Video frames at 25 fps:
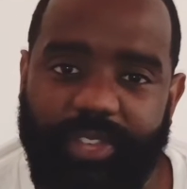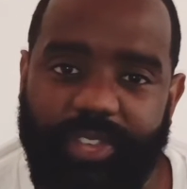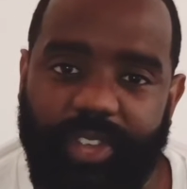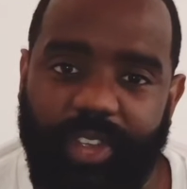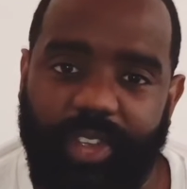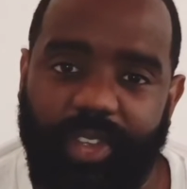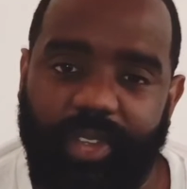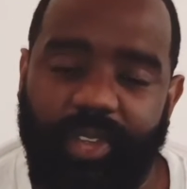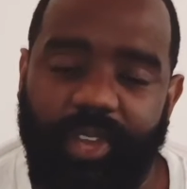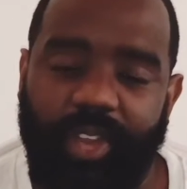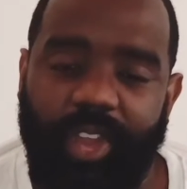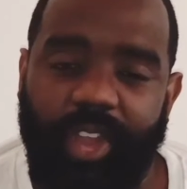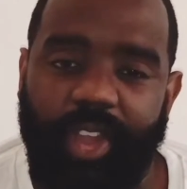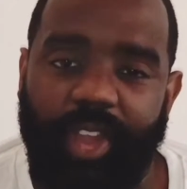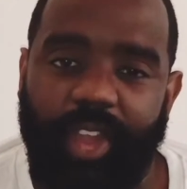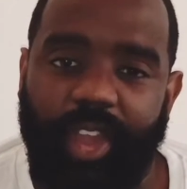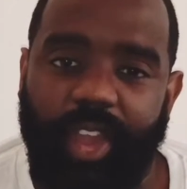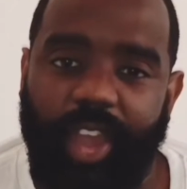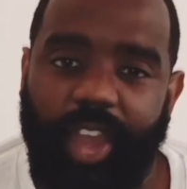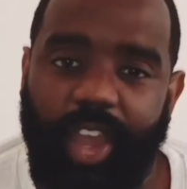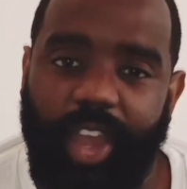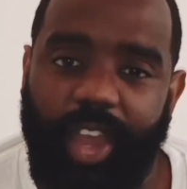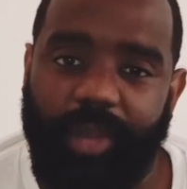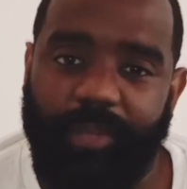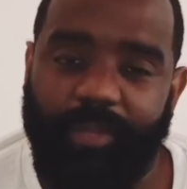So
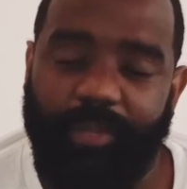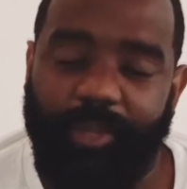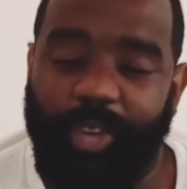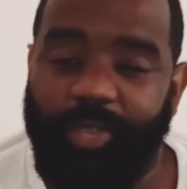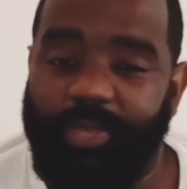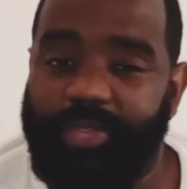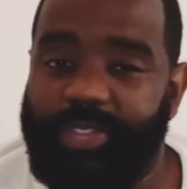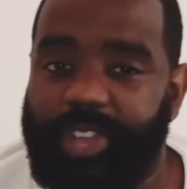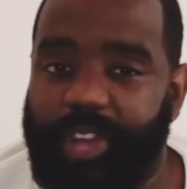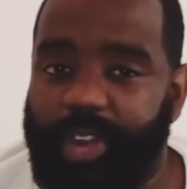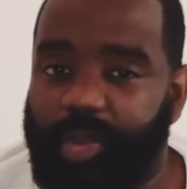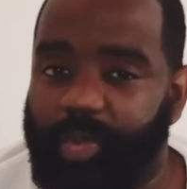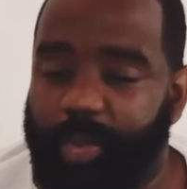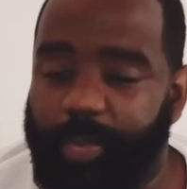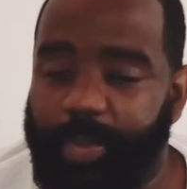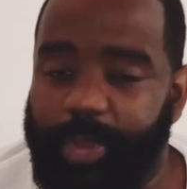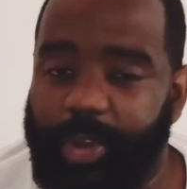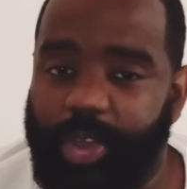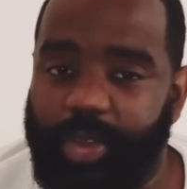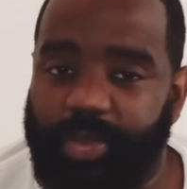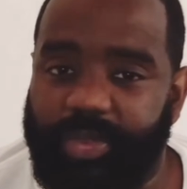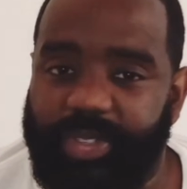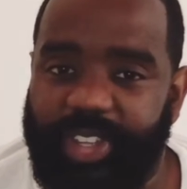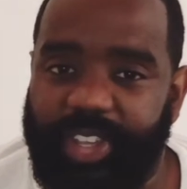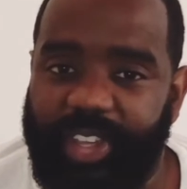obviously there would be
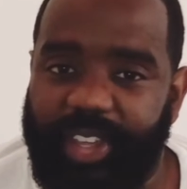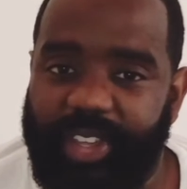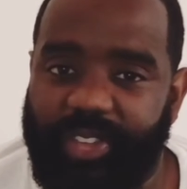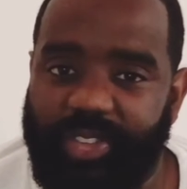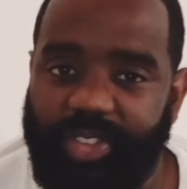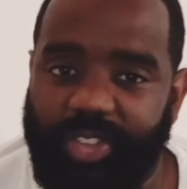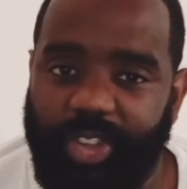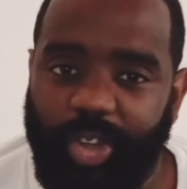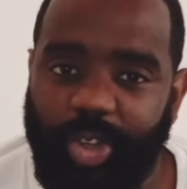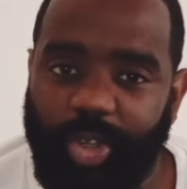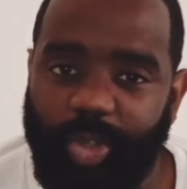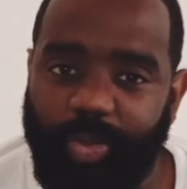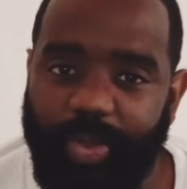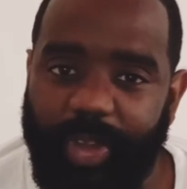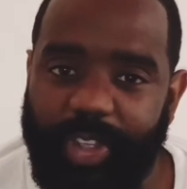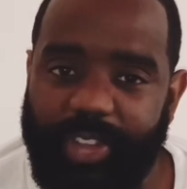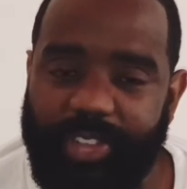no tickets sold,